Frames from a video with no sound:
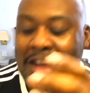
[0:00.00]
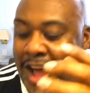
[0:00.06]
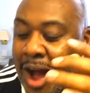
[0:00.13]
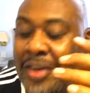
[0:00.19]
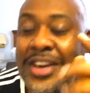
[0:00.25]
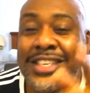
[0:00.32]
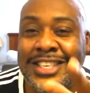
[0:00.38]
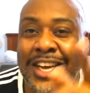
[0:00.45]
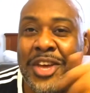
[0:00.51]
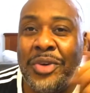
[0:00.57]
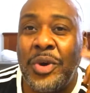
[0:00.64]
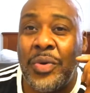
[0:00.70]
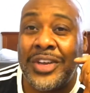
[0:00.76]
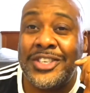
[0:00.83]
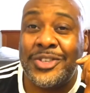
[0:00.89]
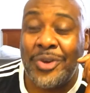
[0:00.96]
I want to tell you
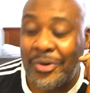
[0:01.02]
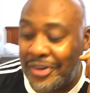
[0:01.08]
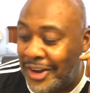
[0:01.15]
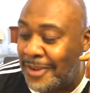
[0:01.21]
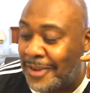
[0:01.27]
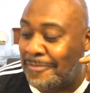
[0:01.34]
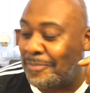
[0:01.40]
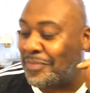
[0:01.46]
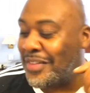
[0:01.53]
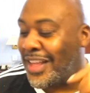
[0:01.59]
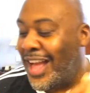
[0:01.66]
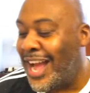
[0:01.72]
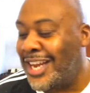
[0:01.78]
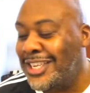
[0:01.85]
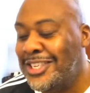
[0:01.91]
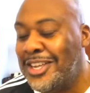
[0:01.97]
a quick story
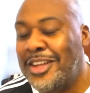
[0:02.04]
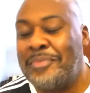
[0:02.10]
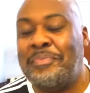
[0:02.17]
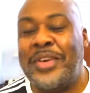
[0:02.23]
and